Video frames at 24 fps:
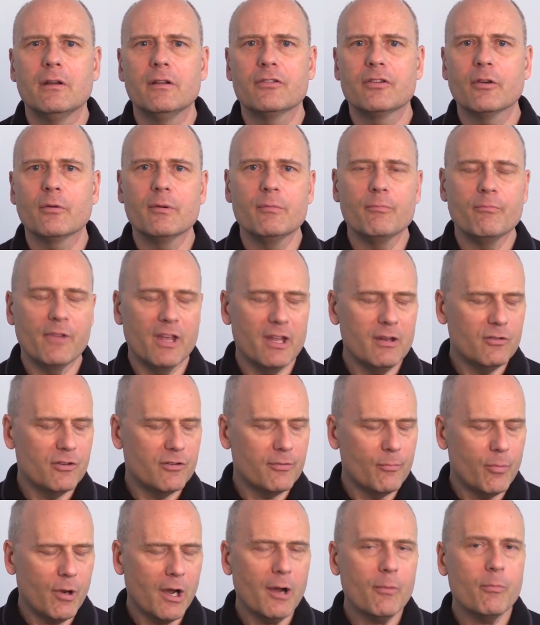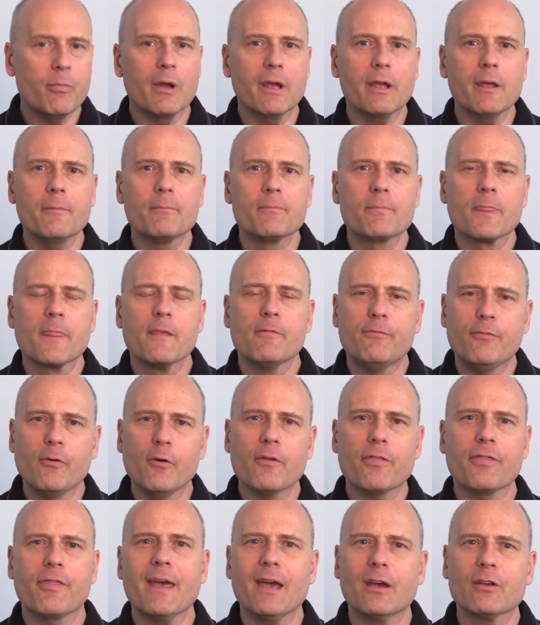So in Zimbabwe,
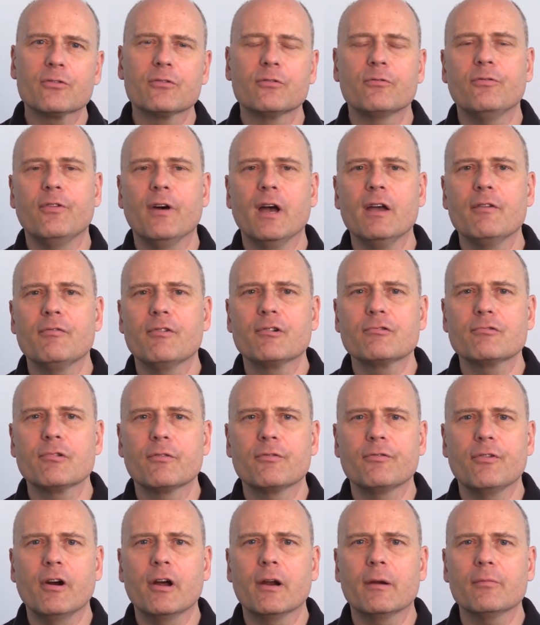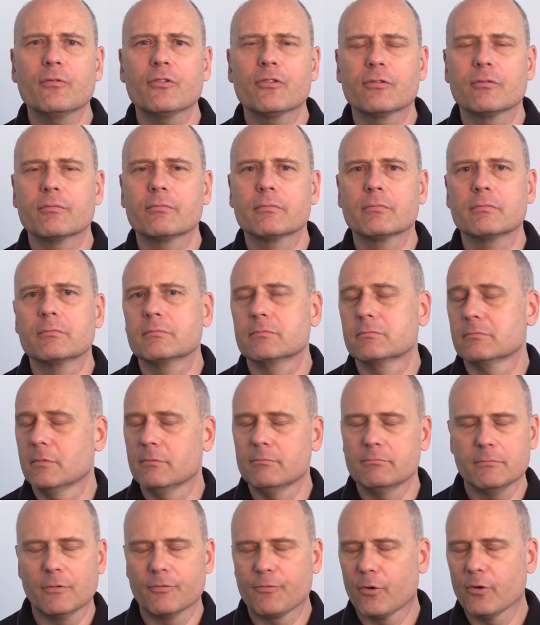4,500 farms,
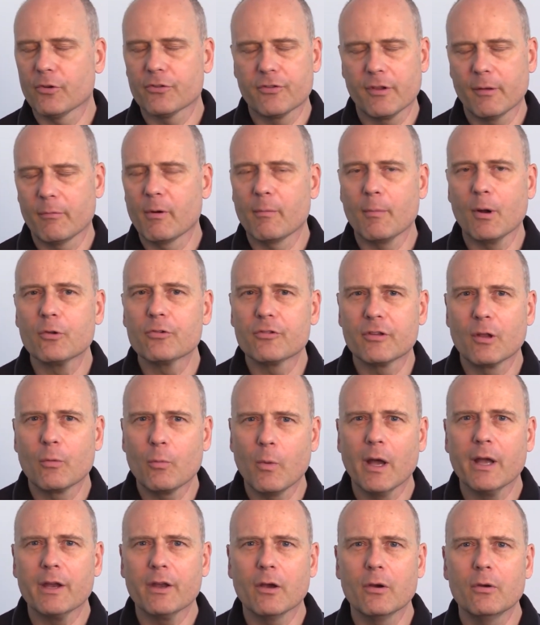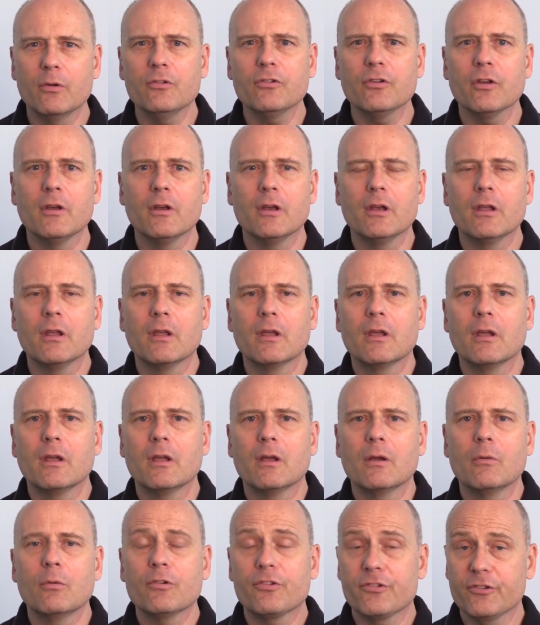of course they were mostly white-owned,
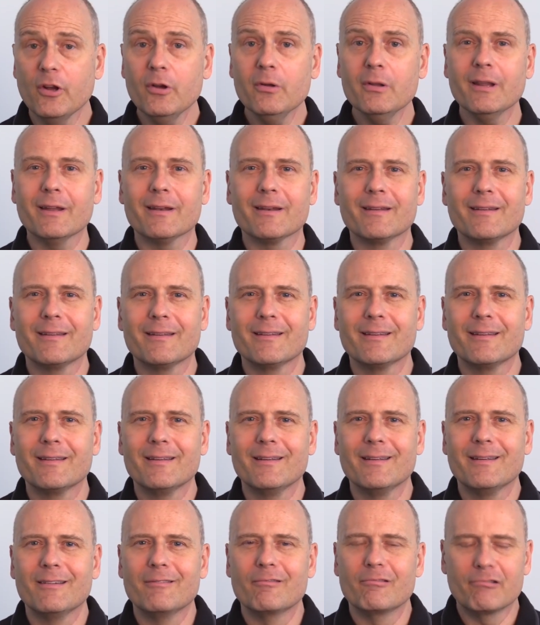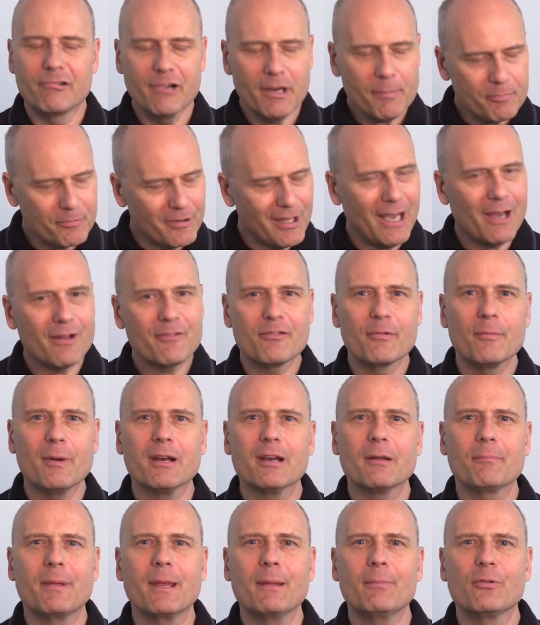were stolen, ripped out from
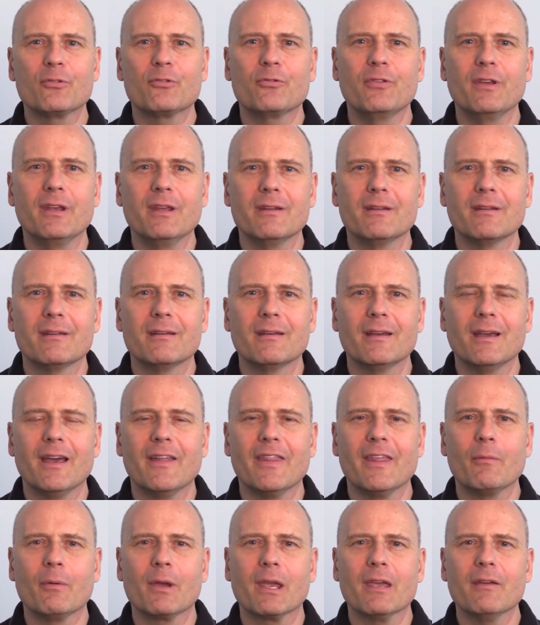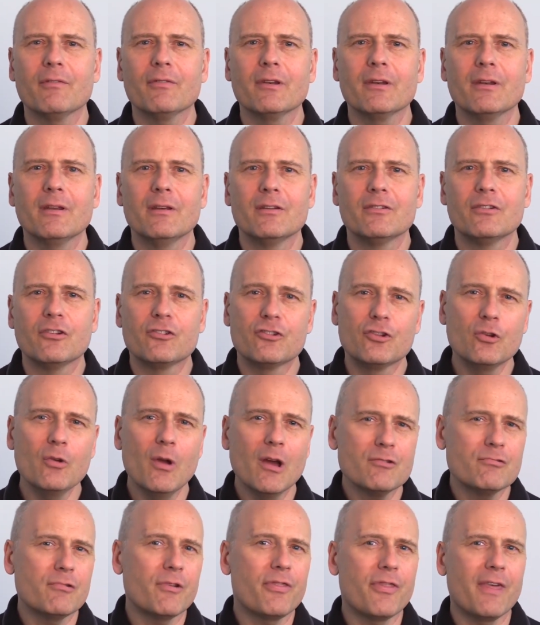under people's feet, and they were given to
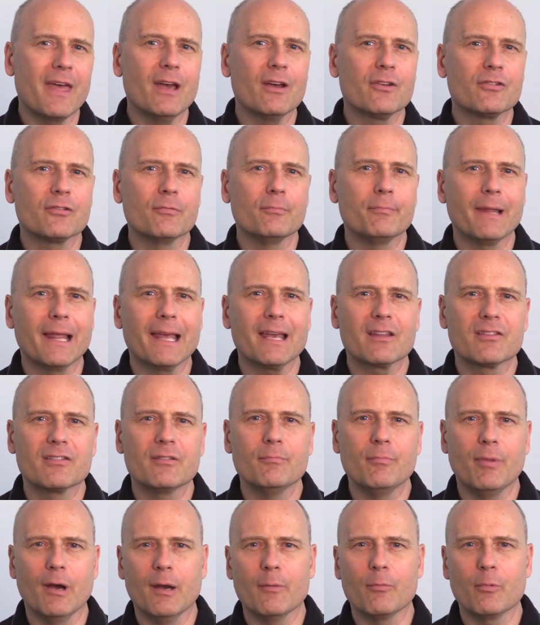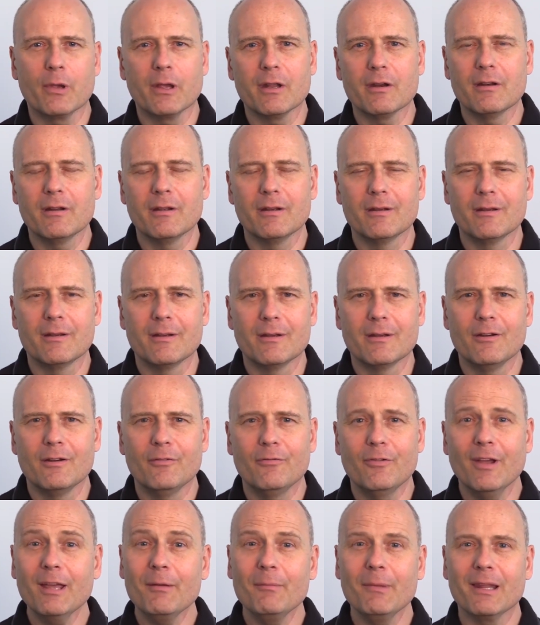200,000 black Zimbabwean
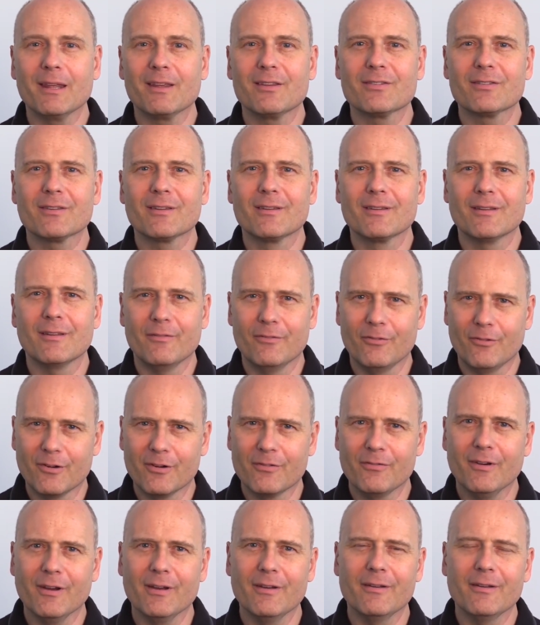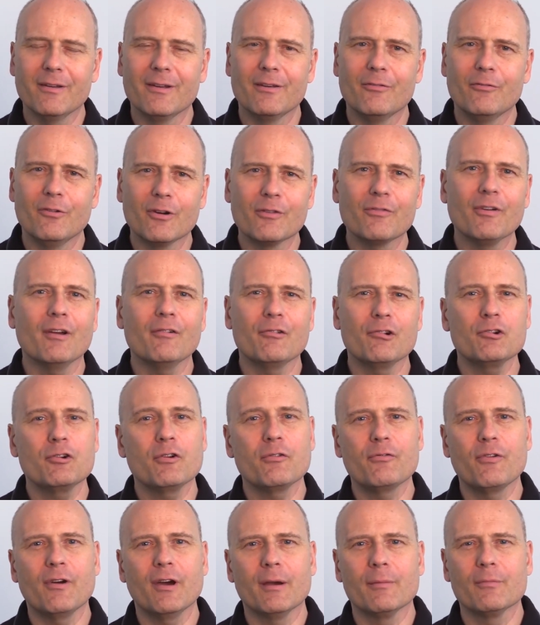families.
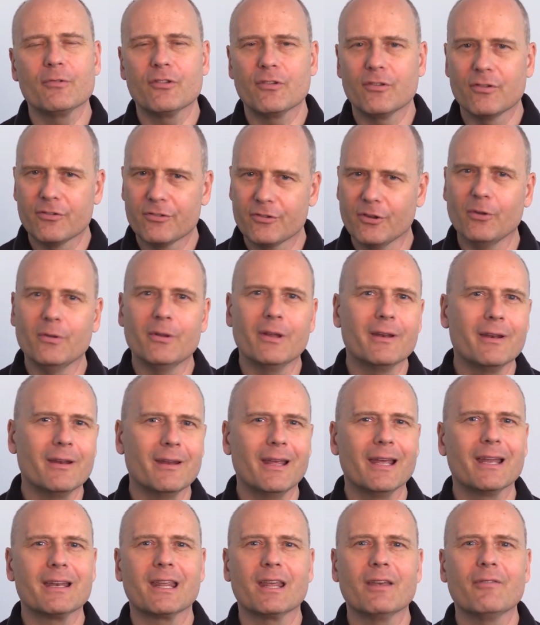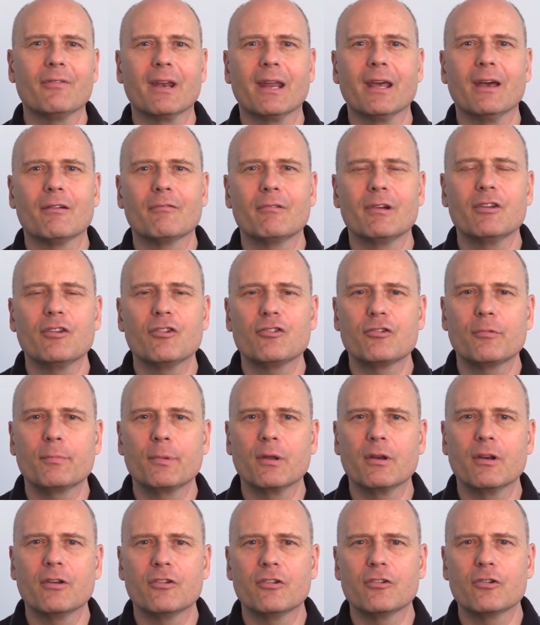4,500 farms stolen and given out,
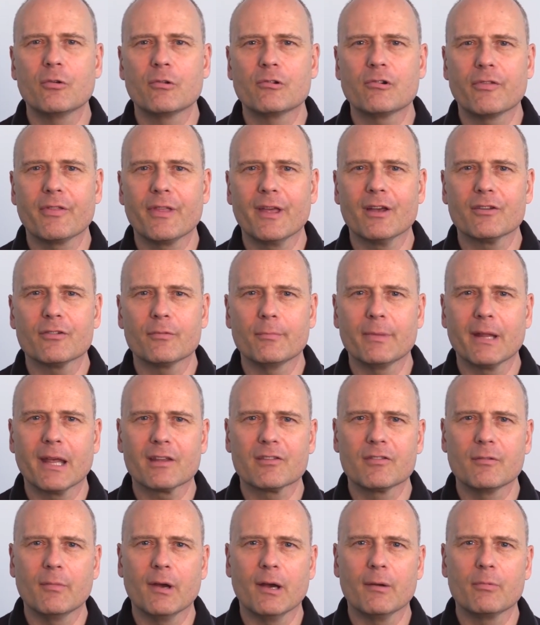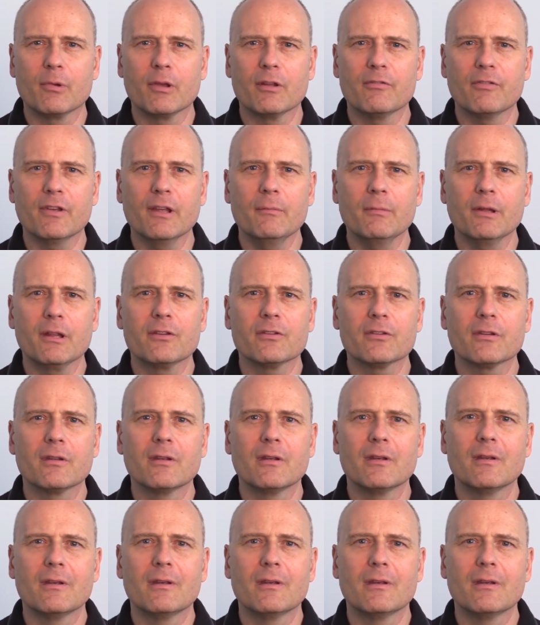redistributed to 200,000 black Zimbabwean families.